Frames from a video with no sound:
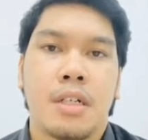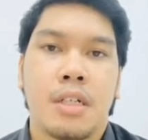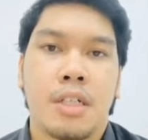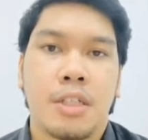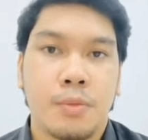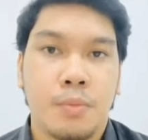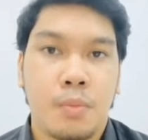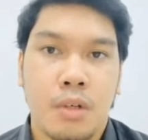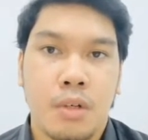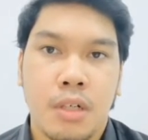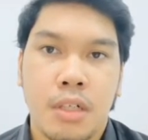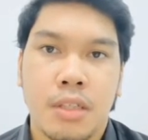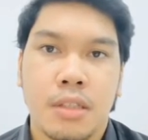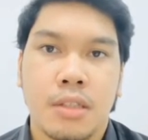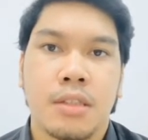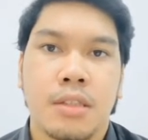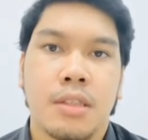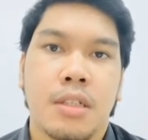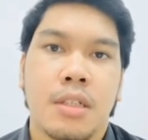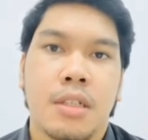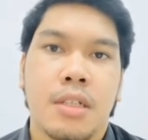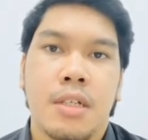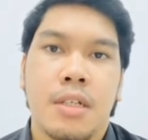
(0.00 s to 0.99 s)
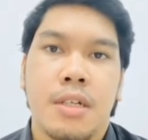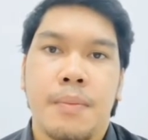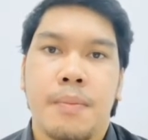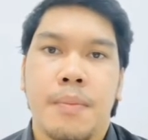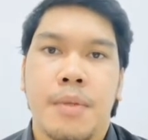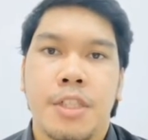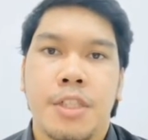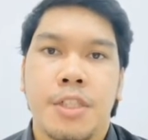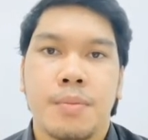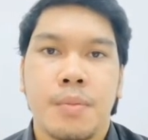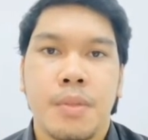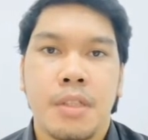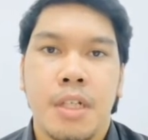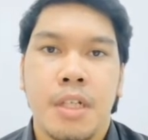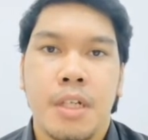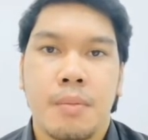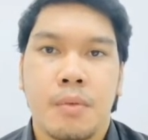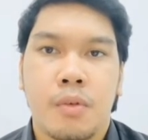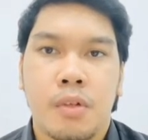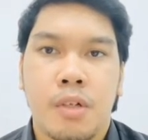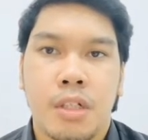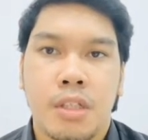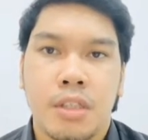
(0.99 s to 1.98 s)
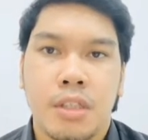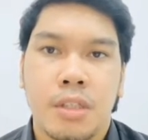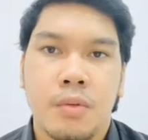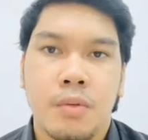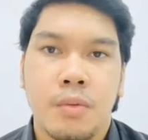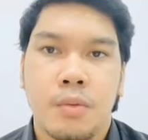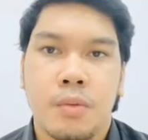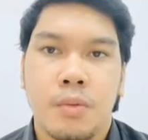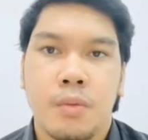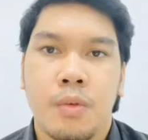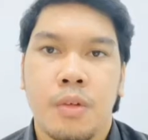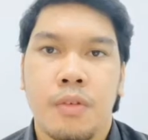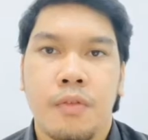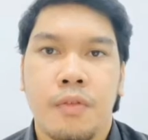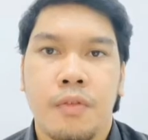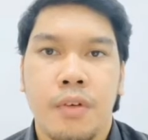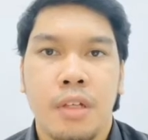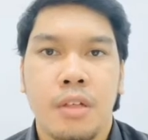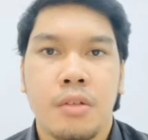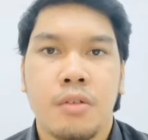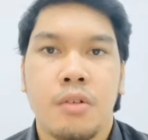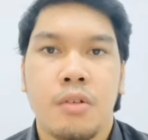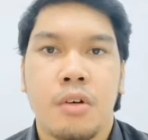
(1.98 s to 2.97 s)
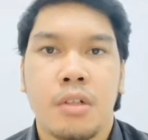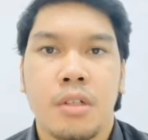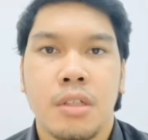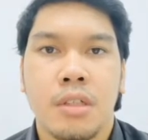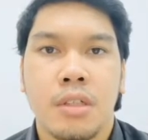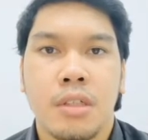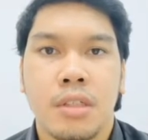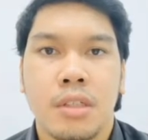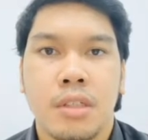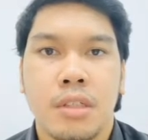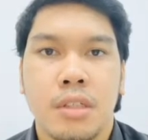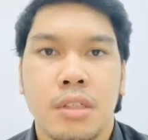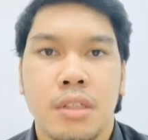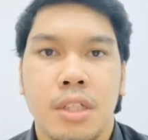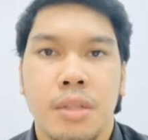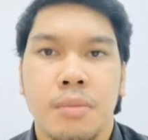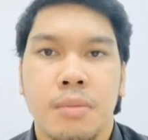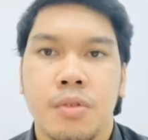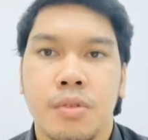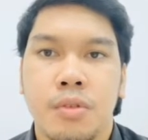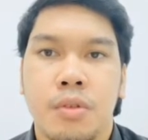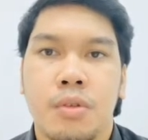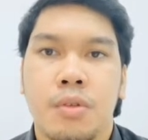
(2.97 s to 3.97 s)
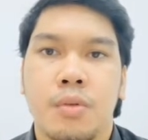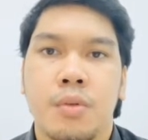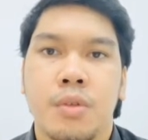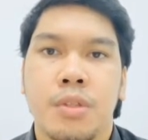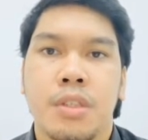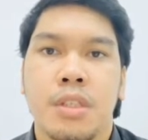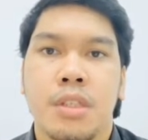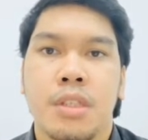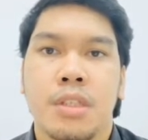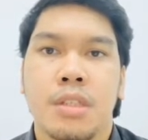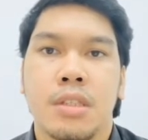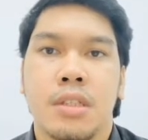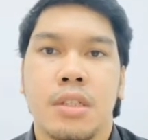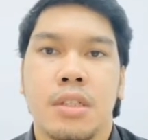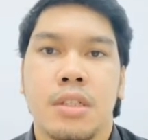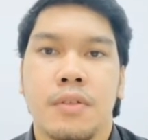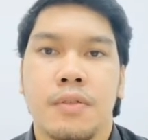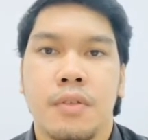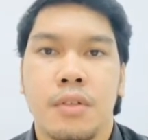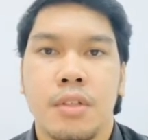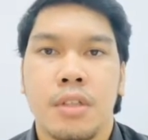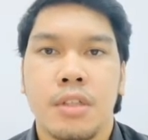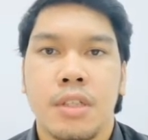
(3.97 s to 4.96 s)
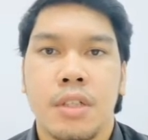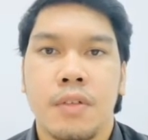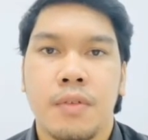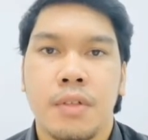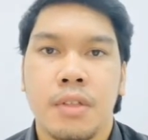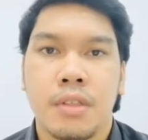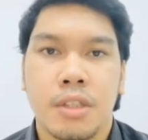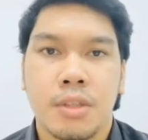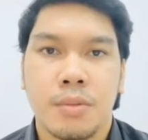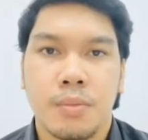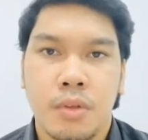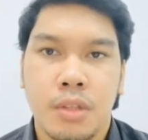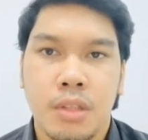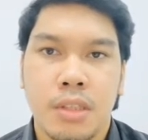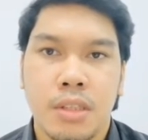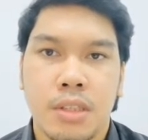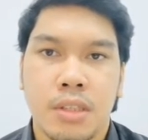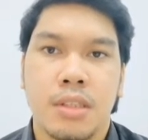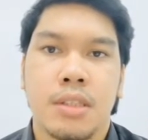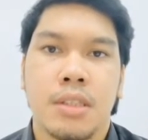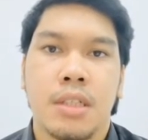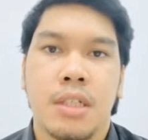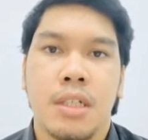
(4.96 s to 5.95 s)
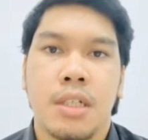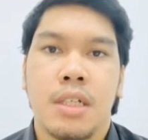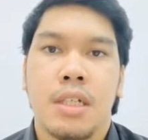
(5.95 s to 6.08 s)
respondents. Management and production work field got the same score, which is 47 respondents,